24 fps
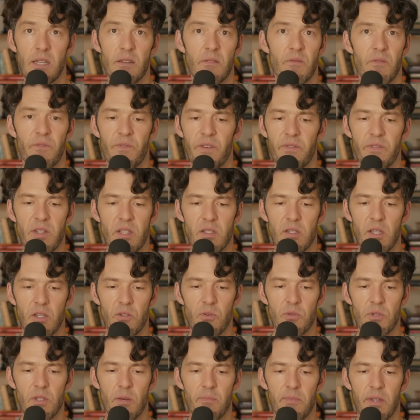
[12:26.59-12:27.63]
and
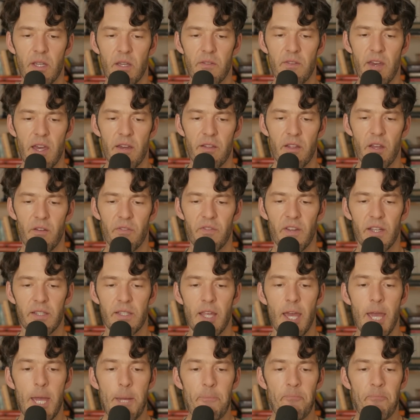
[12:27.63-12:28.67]
56 or something of that effect